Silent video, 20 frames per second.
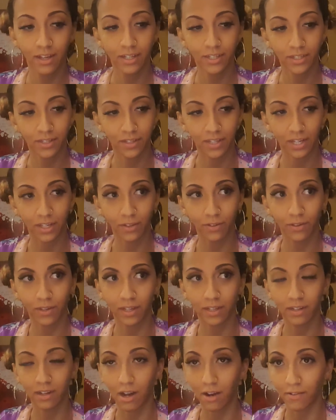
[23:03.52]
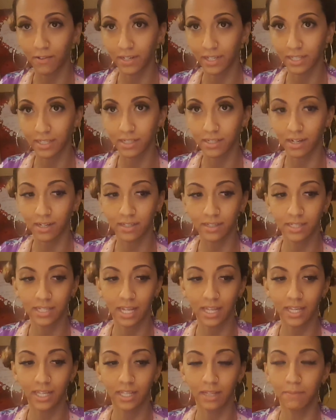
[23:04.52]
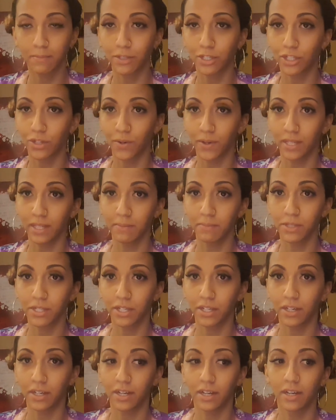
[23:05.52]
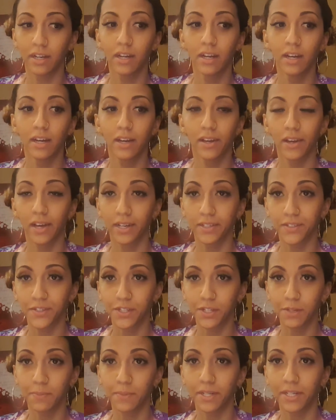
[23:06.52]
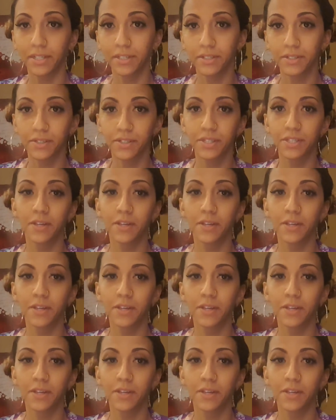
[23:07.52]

so that you can already start selling them and showing them to your customers.